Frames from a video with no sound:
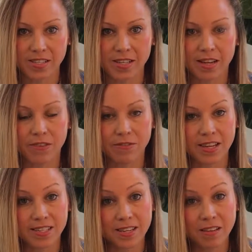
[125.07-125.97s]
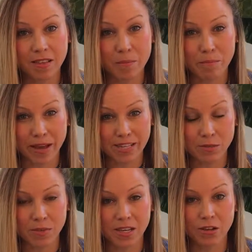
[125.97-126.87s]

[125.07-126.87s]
that if they did a lumpectomy